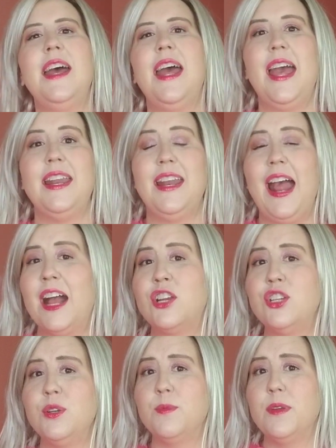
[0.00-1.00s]
and it
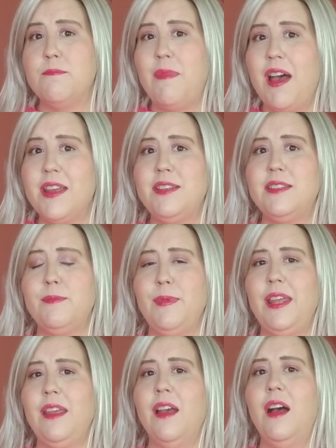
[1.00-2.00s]
actually reminds
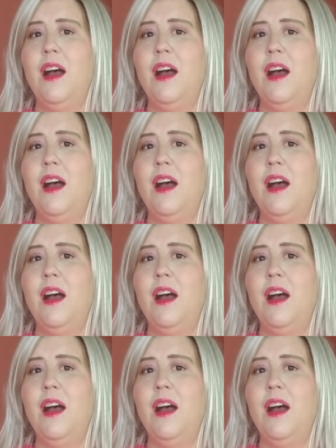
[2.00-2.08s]
me